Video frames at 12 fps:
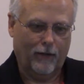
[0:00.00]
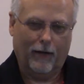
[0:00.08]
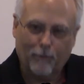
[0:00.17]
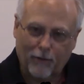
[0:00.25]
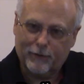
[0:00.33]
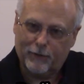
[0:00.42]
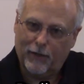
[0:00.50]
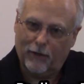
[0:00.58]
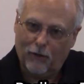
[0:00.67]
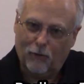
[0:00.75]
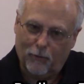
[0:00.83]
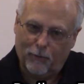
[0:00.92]
I'm not
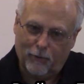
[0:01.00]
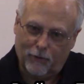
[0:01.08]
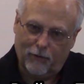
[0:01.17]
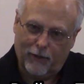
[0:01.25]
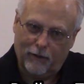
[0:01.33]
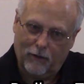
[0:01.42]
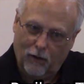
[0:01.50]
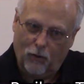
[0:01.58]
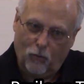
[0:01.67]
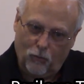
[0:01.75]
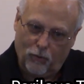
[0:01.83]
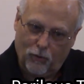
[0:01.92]
saying all women do that.
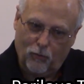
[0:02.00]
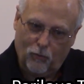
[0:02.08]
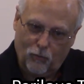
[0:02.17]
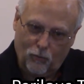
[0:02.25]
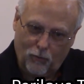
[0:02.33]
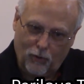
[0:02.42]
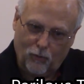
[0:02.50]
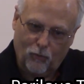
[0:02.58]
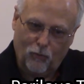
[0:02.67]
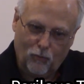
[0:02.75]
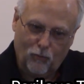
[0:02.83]
No, no, no.